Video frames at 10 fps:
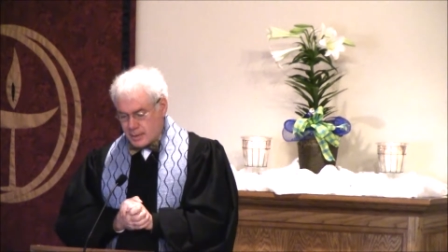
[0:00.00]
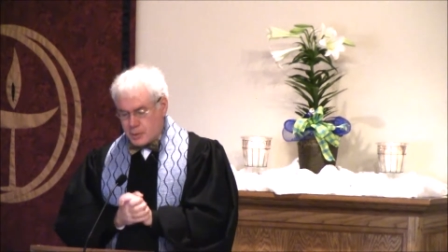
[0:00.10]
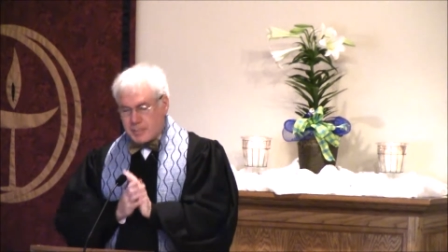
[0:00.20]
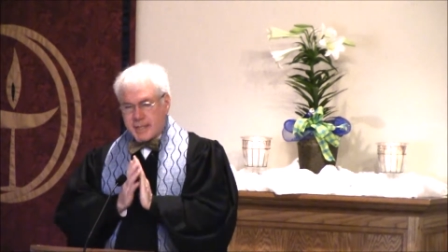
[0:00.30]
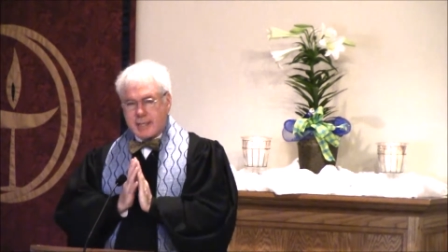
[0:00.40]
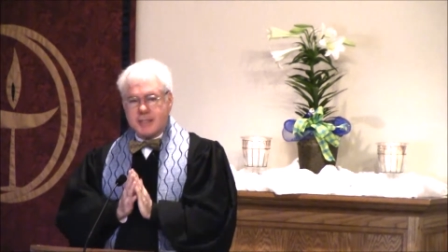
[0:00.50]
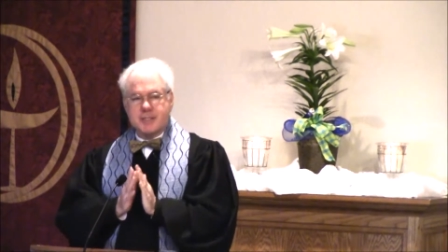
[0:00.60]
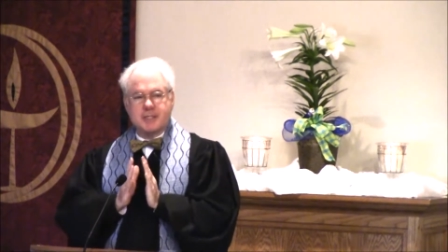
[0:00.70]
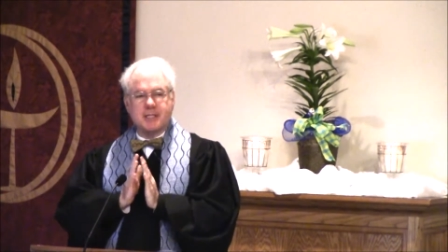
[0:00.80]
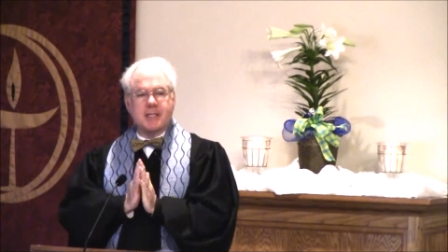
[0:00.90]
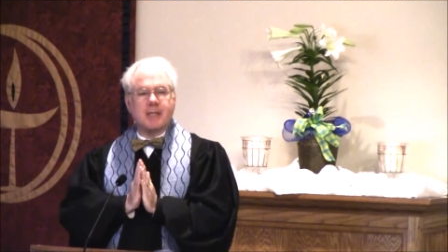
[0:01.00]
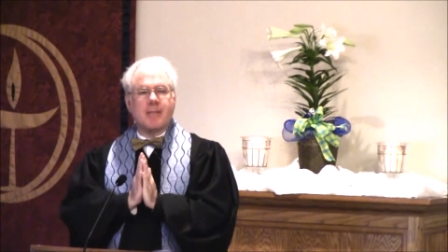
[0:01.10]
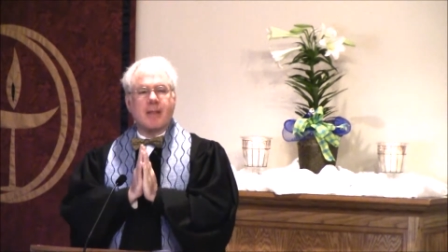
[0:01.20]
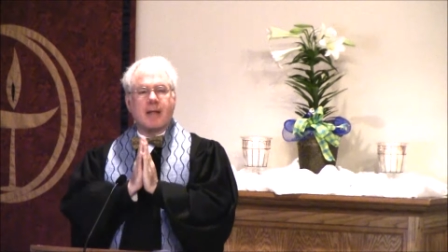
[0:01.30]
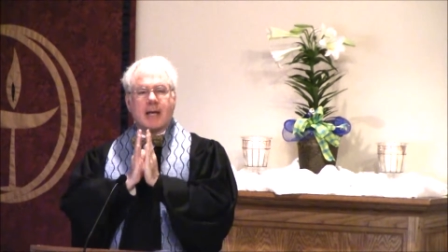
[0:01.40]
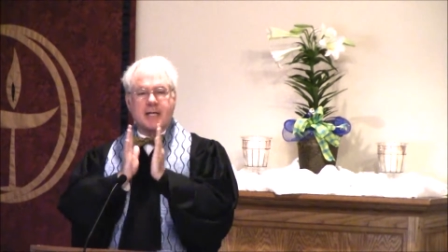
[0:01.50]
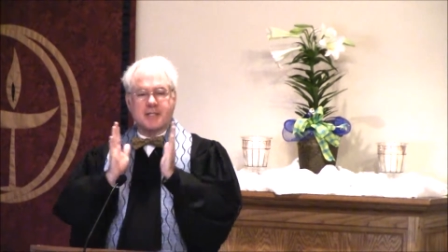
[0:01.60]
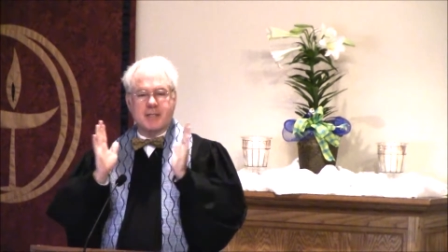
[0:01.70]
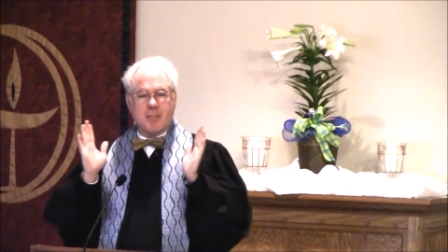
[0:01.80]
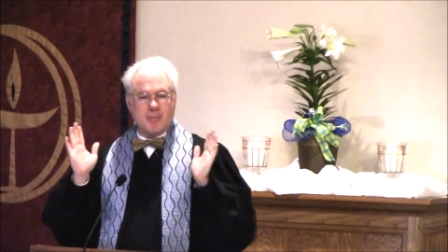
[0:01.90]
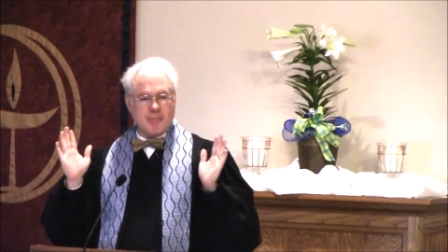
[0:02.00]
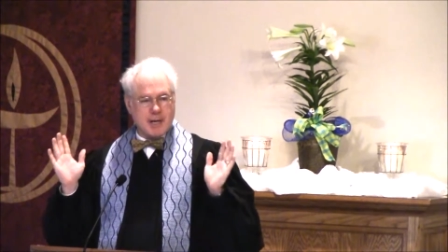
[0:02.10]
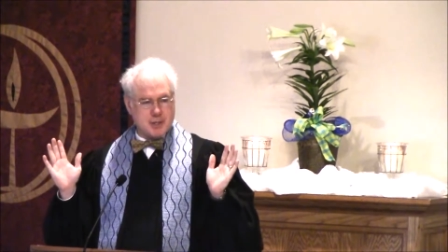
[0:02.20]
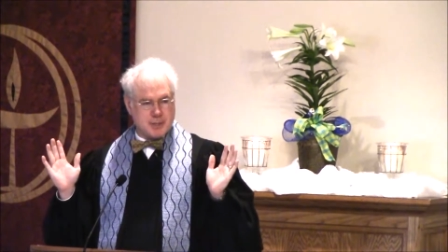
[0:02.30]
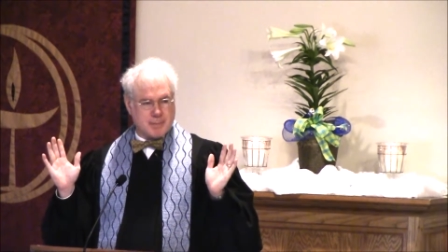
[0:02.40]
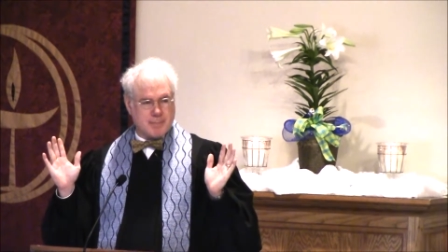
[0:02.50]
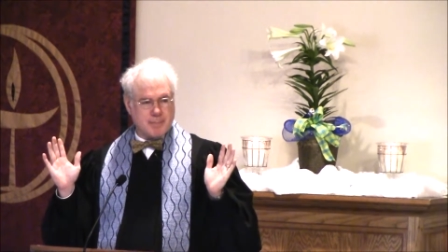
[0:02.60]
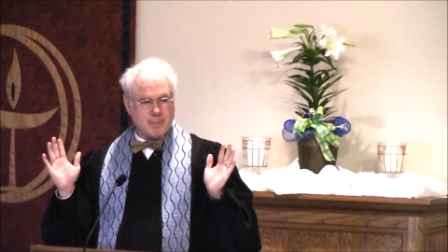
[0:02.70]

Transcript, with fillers: You begin to see a separation